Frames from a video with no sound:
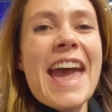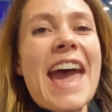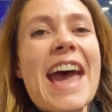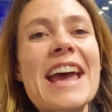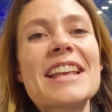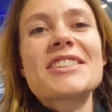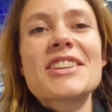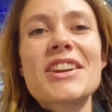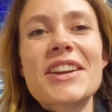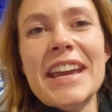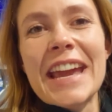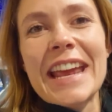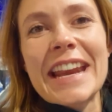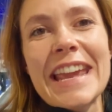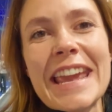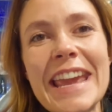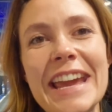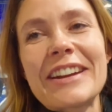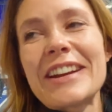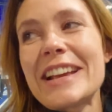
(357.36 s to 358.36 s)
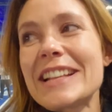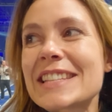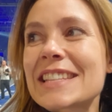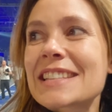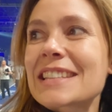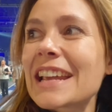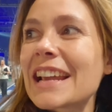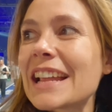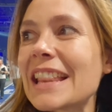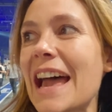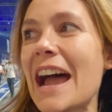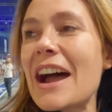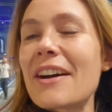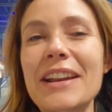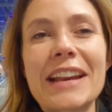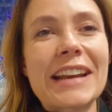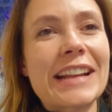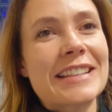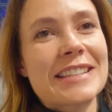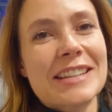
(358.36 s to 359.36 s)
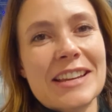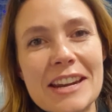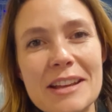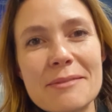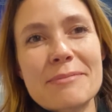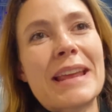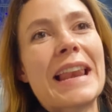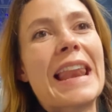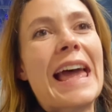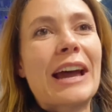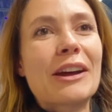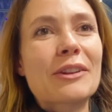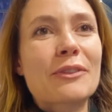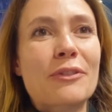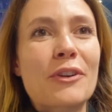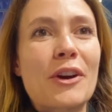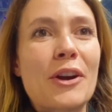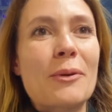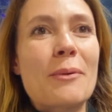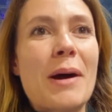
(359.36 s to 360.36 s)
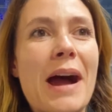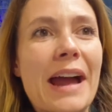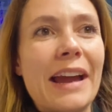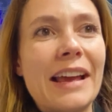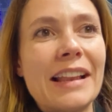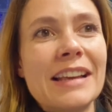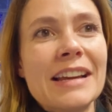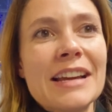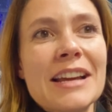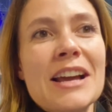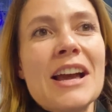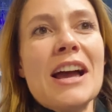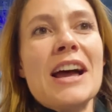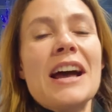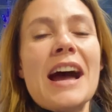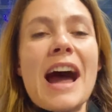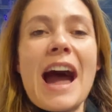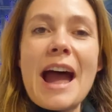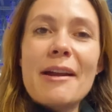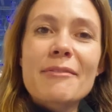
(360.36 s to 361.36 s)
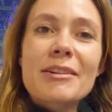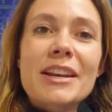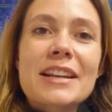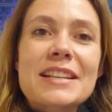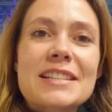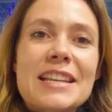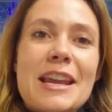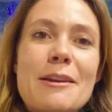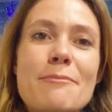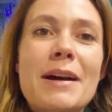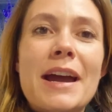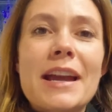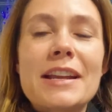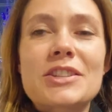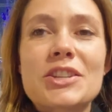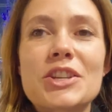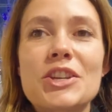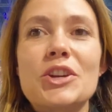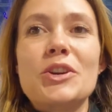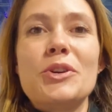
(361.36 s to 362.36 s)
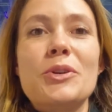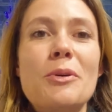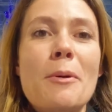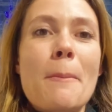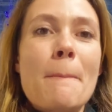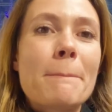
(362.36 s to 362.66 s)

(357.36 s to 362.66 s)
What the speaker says: As you can hear, it's still loud and it's gonna be loud for a while. I'm gonna say bye to you.